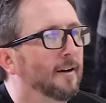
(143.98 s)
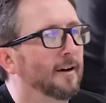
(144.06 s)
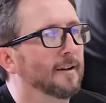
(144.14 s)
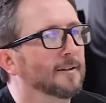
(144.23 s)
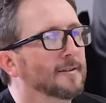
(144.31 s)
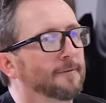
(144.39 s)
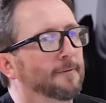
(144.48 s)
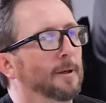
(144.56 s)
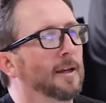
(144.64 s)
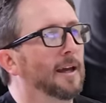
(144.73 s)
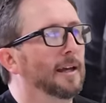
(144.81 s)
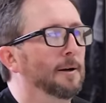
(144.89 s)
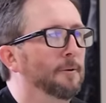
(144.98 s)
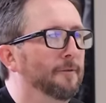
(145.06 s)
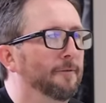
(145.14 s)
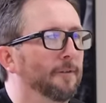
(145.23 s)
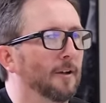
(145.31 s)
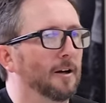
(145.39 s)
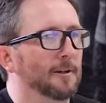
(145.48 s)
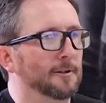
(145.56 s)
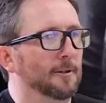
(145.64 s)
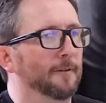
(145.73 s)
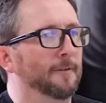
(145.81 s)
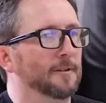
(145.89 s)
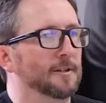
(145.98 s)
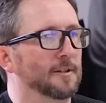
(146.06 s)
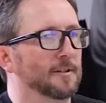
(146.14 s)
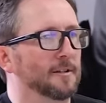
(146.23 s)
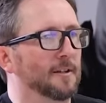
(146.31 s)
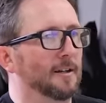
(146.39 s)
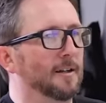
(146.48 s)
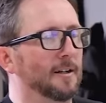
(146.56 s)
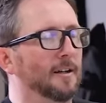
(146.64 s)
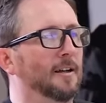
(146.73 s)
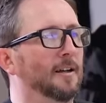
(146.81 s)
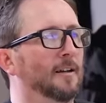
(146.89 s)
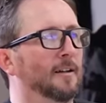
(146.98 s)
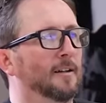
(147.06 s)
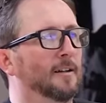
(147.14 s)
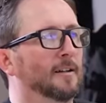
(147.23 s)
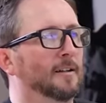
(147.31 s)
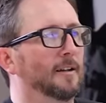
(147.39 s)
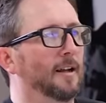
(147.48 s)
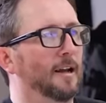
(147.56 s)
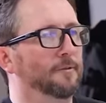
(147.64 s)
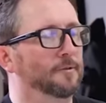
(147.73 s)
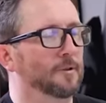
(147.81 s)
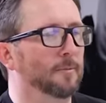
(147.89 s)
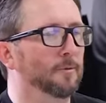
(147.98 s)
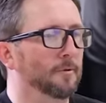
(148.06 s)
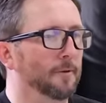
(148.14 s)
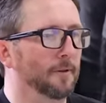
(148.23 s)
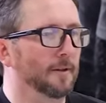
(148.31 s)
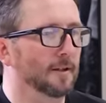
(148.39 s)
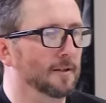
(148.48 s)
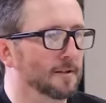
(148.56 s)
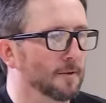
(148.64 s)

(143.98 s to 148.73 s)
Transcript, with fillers: All right, let's see if we can't get one flush or if it's just uh, gonna have trouble with it because